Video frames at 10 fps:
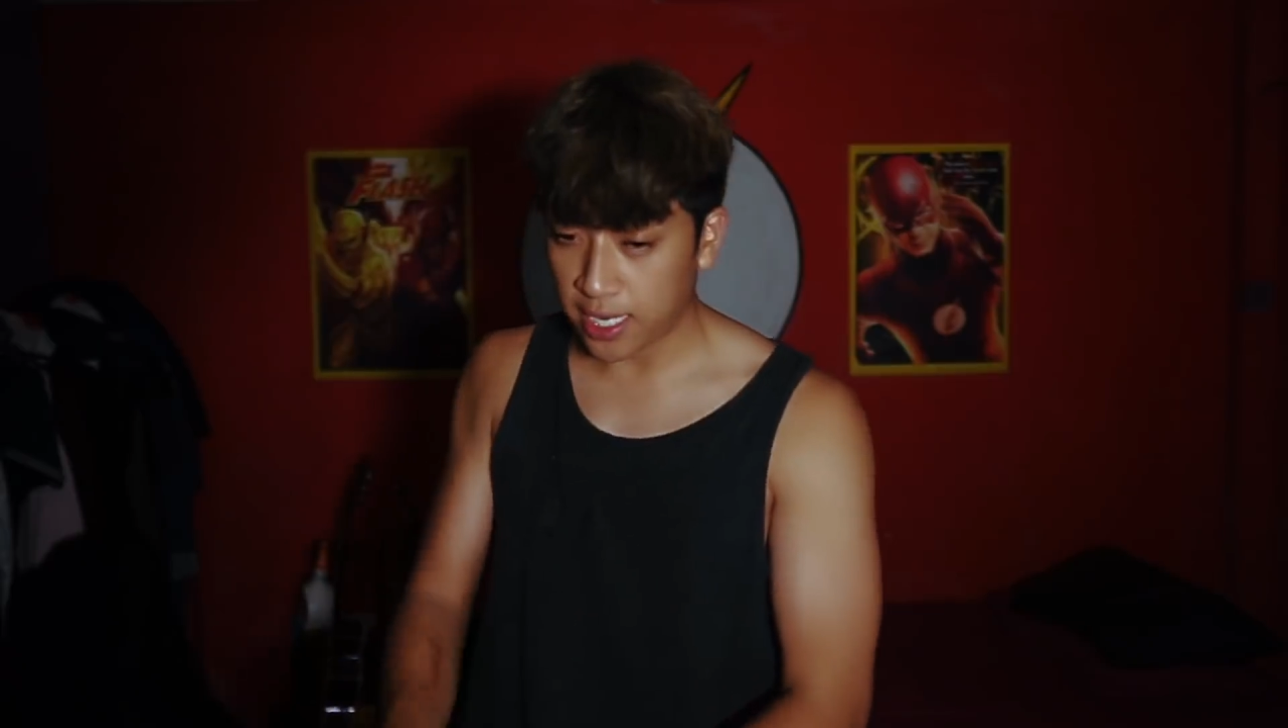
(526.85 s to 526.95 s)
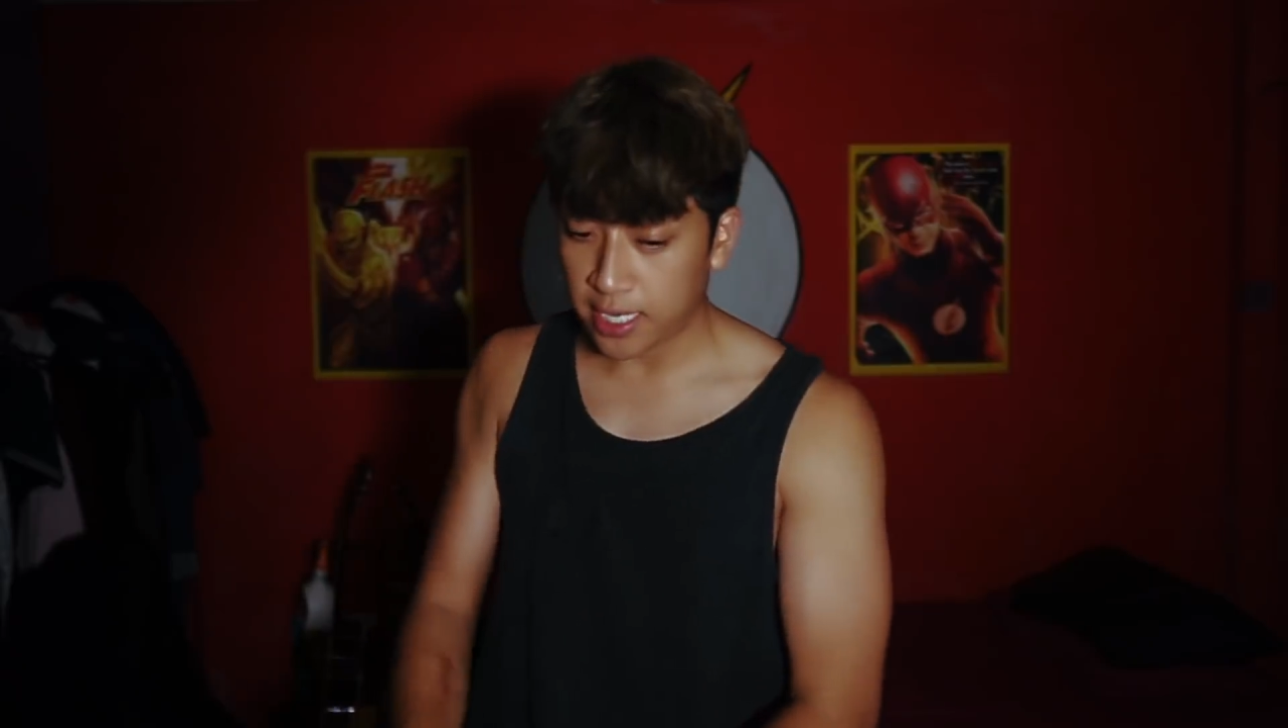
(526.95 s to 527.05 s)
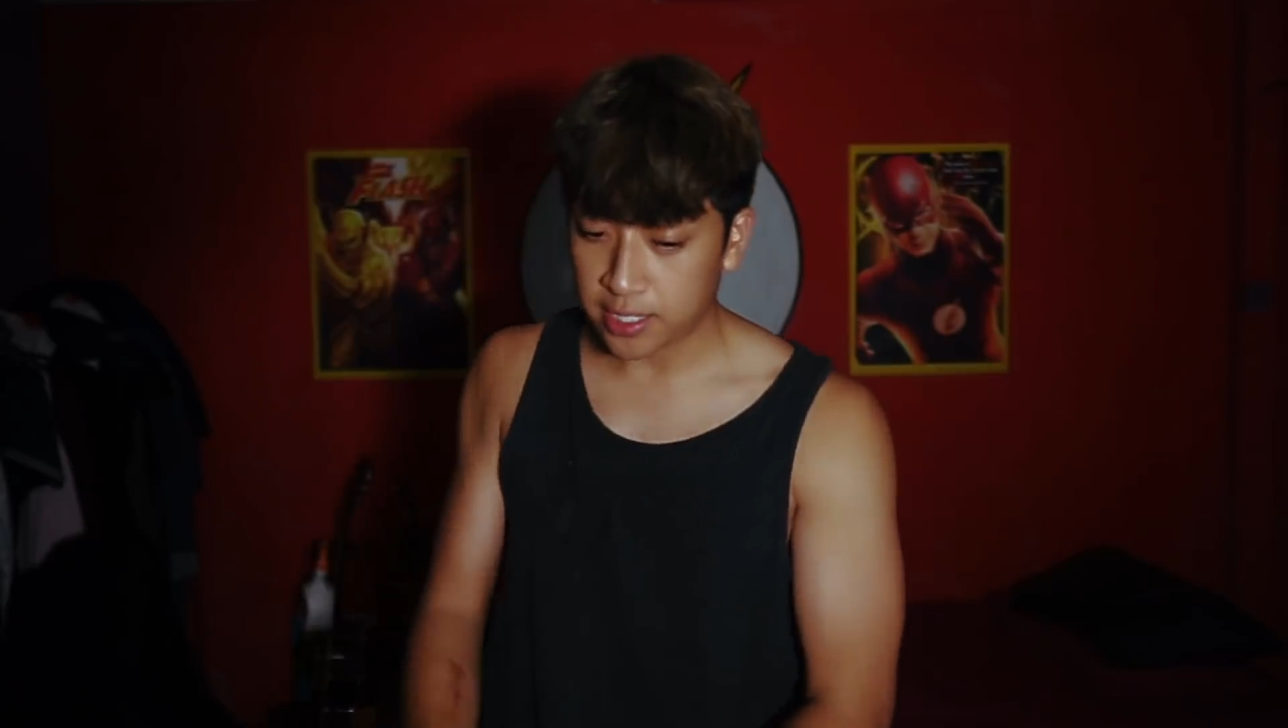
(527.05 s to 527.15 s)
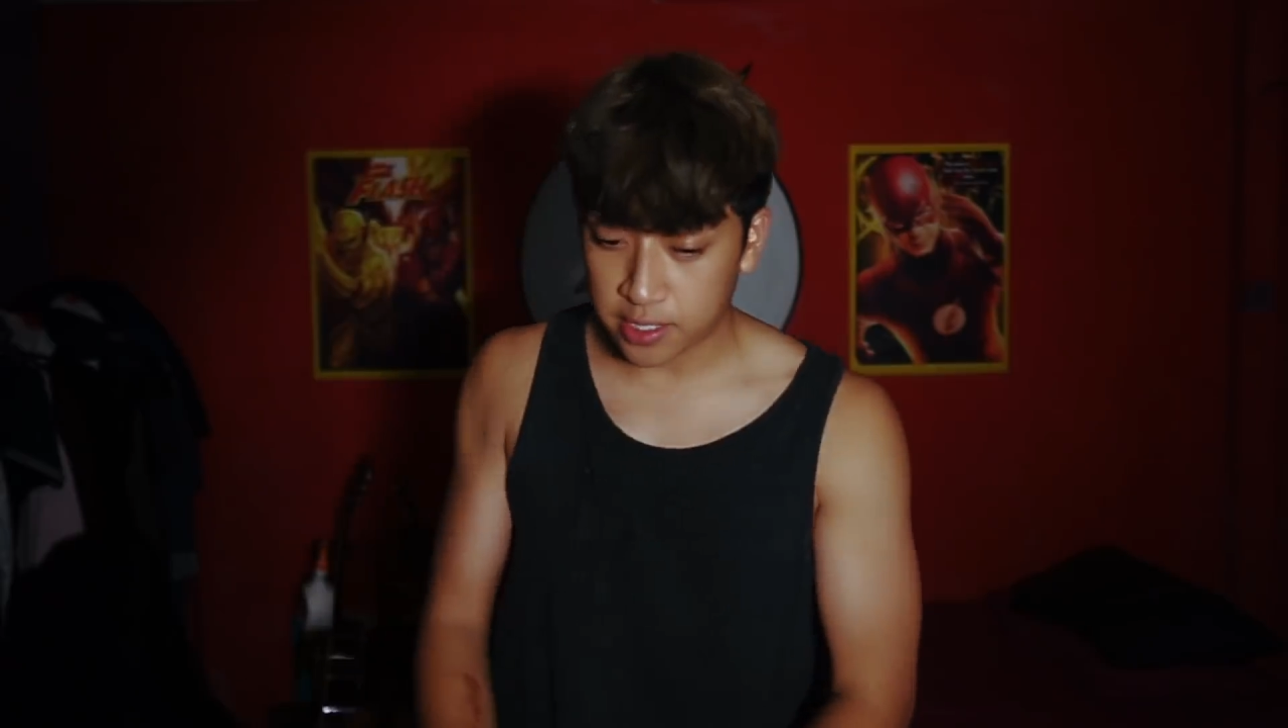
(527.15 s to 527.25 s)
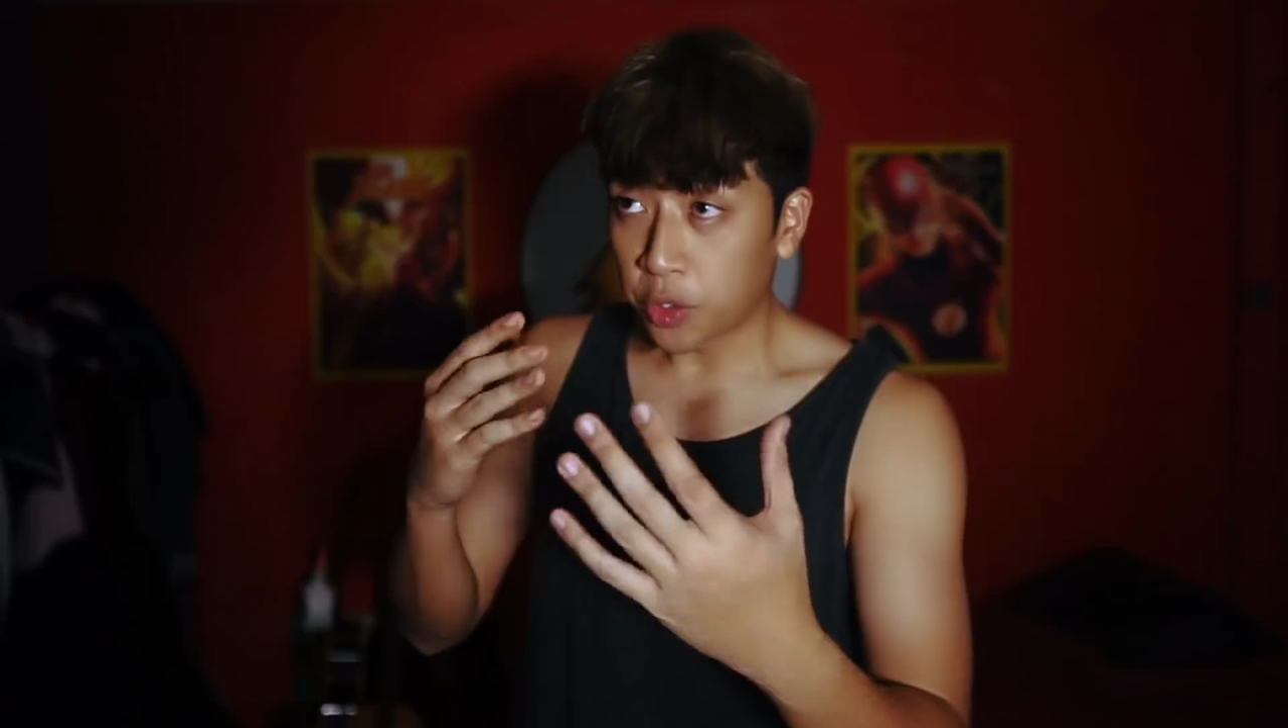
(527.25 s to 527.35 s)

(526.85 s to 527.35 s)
days.